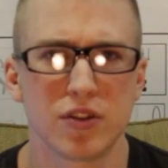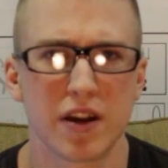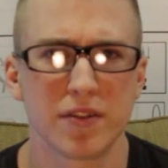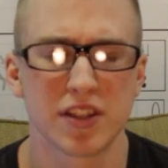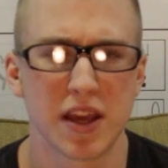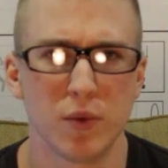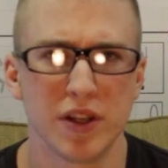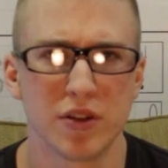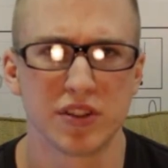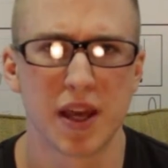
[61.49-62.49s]
drivers and
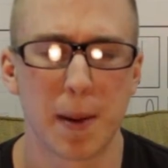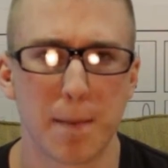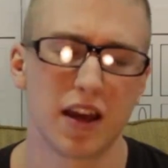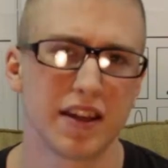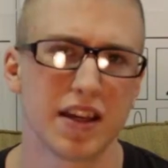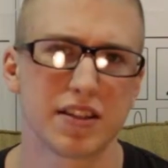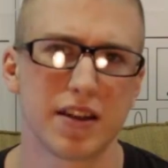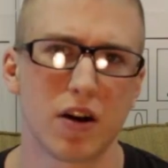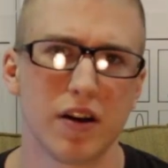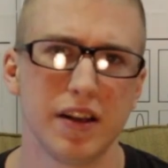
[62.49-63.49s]
Windows 10. I guess
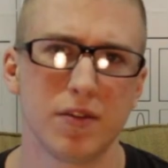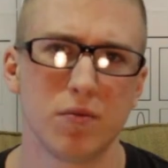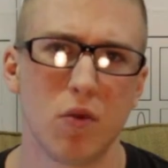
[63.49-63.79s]
there are even